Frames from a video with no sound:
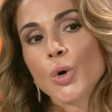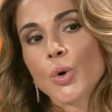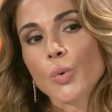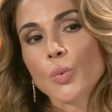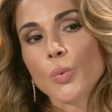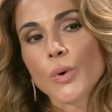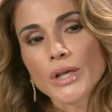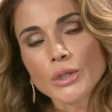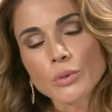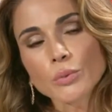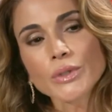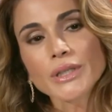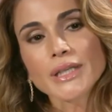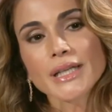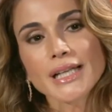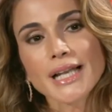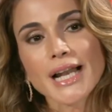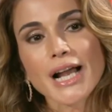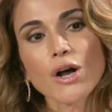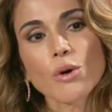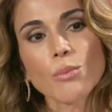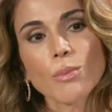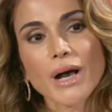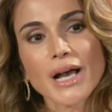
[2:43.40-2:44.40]
When we
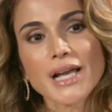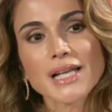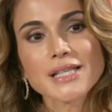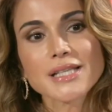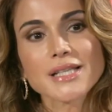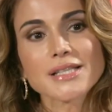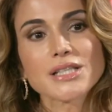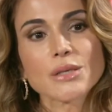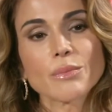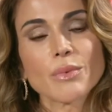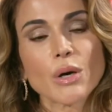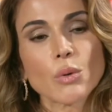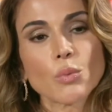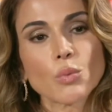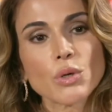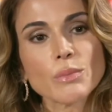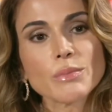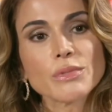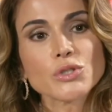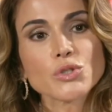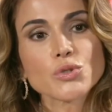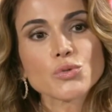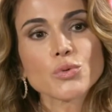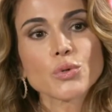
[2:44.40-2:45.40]
allow biases about
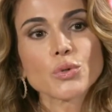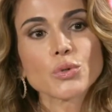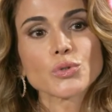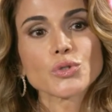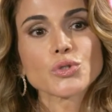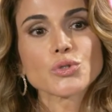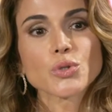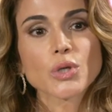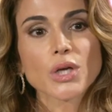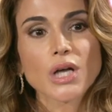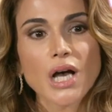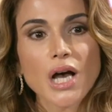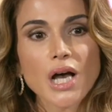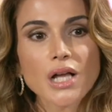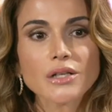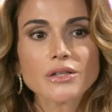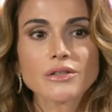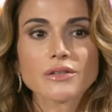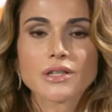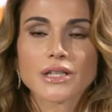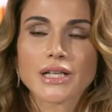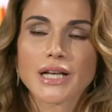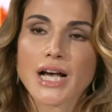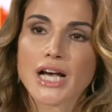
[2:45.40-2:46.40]
women's roles to color
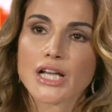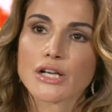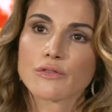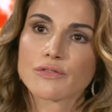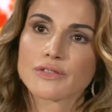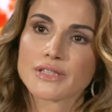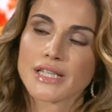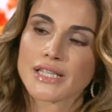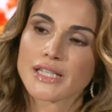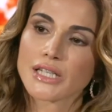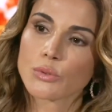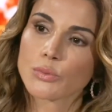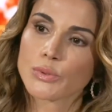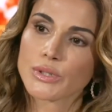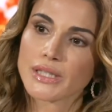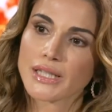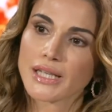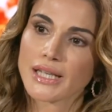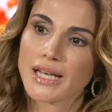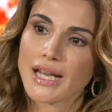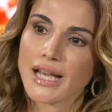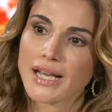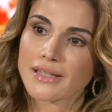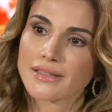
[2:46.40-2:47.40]
the kind of data we
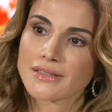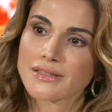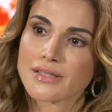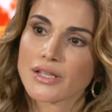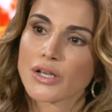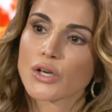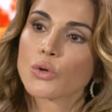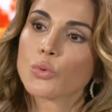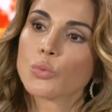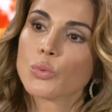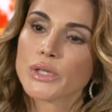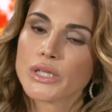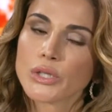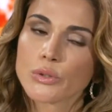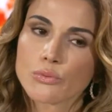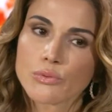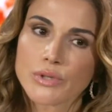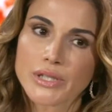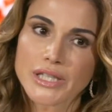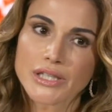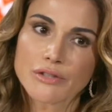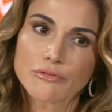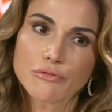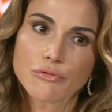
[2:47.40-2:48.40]
collect, we
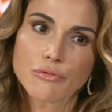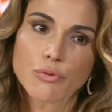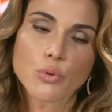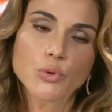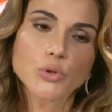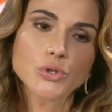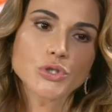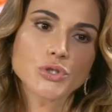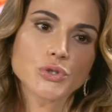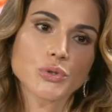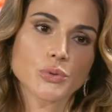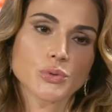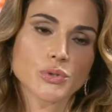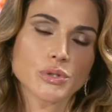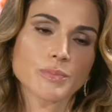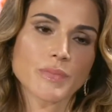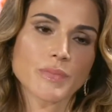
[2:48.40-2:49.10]
reinforce those